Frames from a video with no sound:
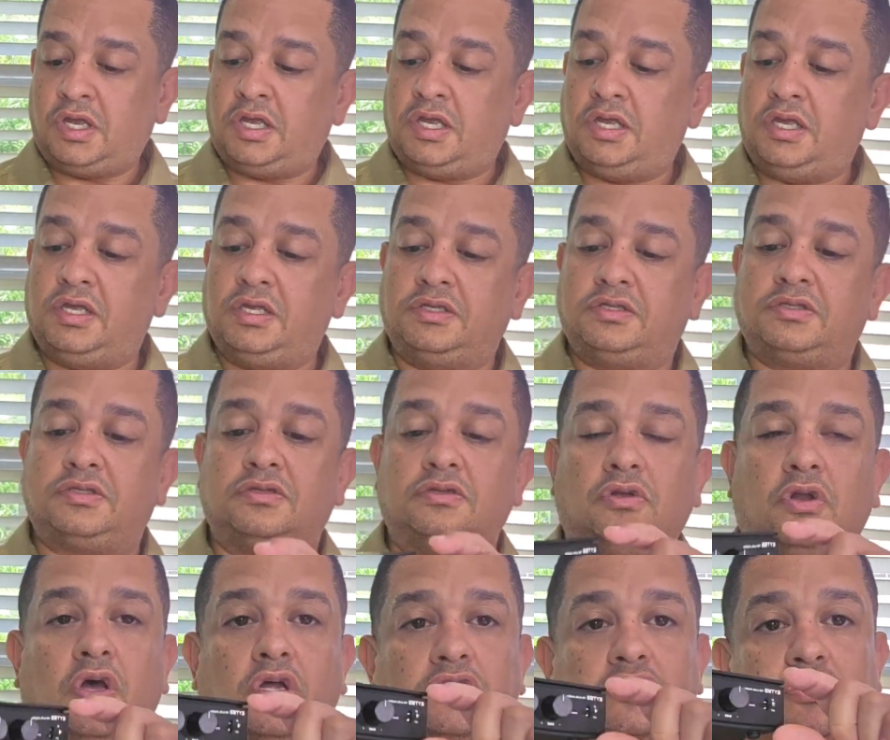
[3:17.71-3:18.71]
It's
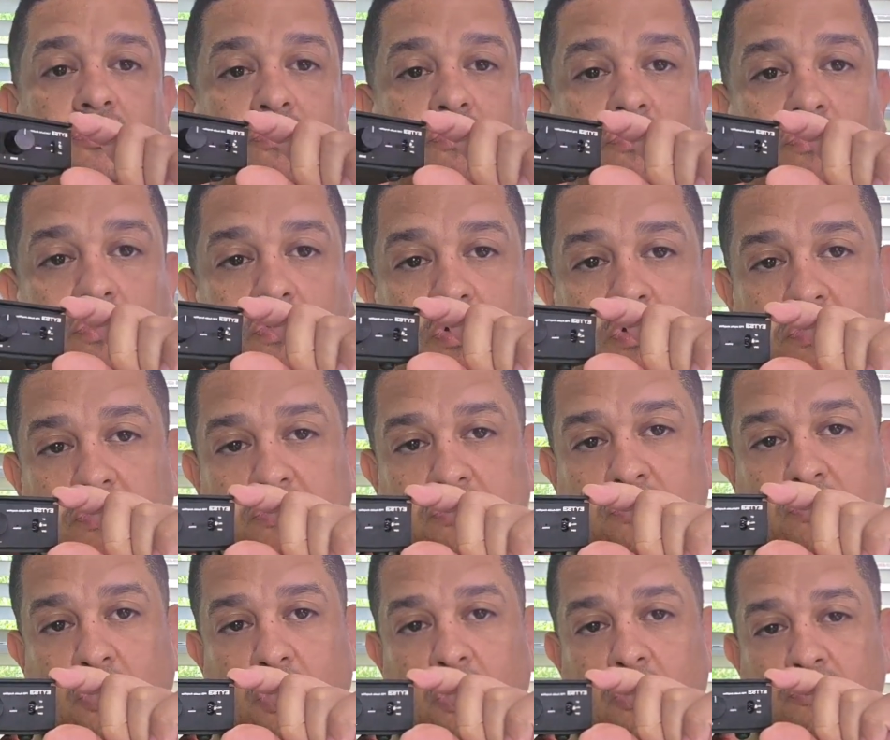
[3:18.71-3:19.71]
not too
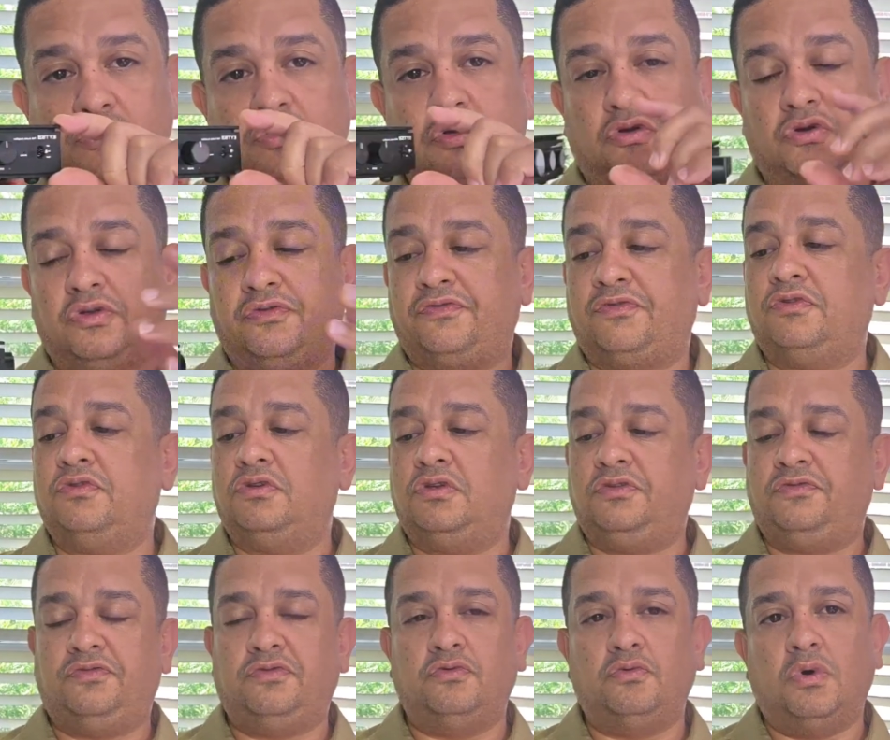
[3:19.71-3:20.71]
tall, so if
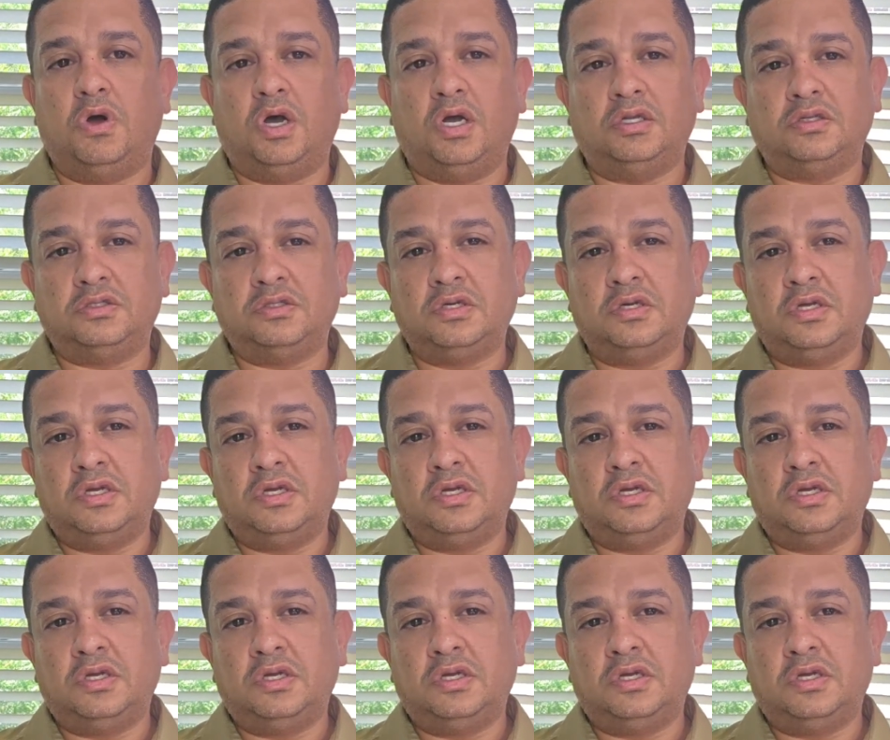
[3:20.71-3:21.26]
you want,